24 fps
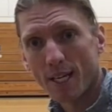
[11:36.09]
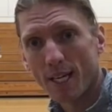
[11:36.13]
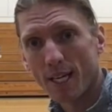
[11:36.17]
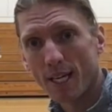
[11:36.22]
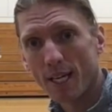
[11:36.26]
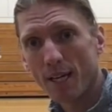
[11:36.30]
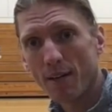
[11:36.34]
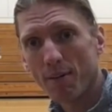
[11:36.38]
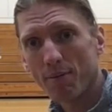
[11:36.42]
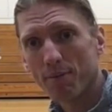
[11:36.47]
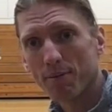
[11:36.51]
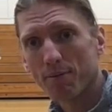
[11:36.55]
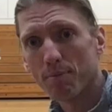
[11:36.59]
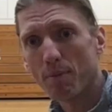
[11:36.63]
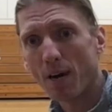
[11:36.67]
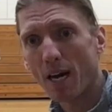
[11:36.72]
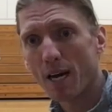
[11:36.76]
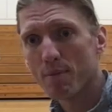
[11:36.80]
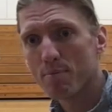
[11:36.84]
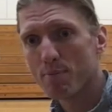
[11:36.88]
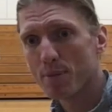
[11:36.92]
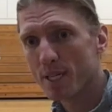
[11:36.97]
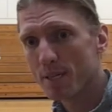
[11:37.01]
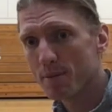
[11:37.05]
If
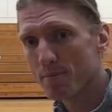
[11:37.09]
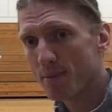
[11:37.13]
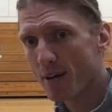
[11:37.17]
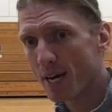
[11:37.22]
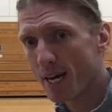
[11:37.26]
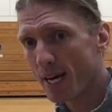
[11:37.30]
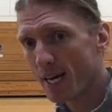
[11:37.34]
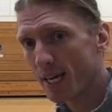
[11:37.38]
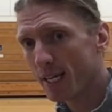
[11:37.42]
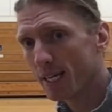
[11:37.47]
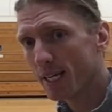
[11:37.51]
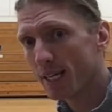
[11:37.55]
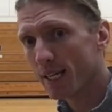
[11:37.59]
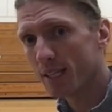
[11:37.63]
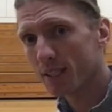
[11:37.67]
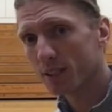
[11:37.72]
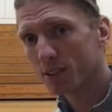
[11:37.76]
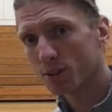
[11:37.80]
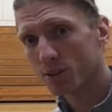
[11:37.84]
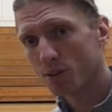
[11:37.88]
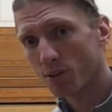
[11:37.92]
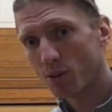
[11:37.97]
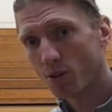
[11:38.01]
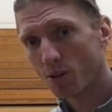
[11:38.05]
my beanbag
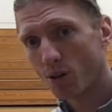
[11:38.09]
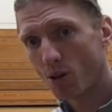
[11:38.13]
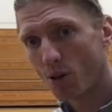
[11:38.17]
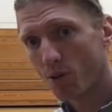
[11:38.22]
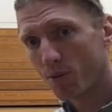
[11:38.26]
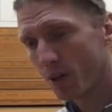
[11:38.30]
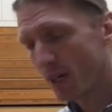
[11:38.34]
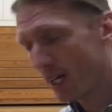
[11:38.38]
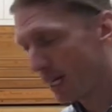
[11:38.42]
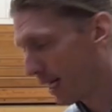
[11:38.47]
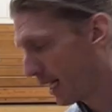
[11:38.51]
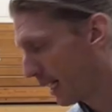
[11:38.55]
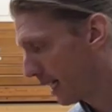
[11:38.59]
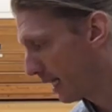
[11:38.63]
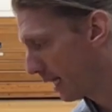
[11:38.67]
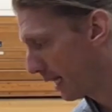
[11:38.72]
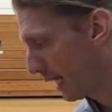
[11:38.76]
is thrown over and it